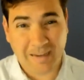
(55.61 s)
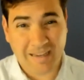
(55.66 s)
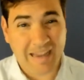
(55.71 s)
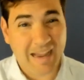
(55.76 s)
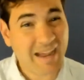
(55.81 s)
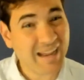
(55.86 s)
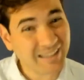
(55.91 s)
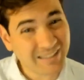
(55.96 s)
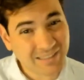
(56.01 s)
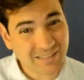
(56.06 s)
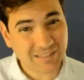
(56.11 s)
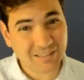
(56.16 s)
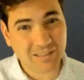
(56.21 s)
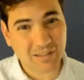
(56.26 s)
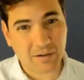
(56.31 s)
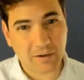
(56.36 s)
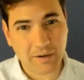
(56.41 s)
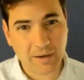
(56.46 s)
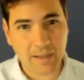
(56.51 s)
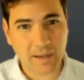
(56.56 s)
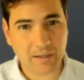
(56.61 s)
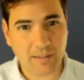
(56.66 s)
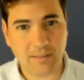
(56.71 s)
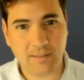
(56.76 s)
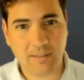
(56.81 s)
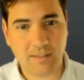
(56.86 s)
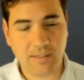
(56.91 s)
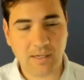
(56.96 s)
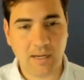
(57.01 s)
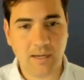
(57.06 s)
guess on how to
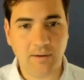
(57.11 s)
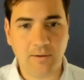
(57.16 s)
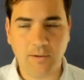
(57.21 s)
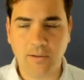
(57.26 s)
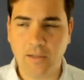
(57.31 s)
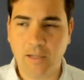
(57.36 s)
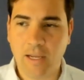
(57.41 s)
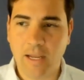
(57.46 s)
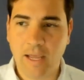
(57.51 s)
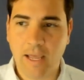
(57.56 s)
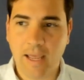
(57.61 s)
scale,